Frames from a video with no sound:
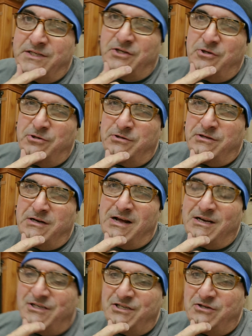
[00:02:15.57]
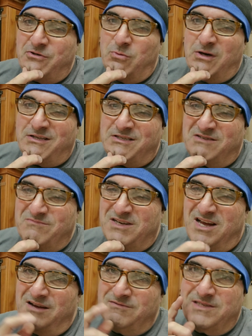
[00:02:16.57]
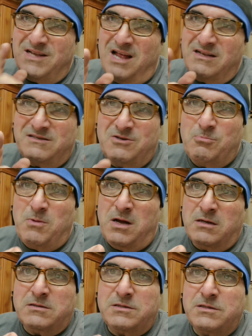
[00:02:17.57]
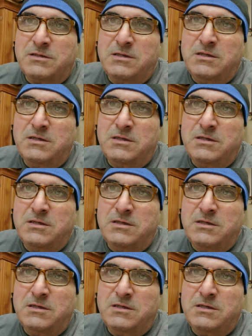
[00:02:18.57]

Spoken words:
too that I shoot with sometimes, not so much,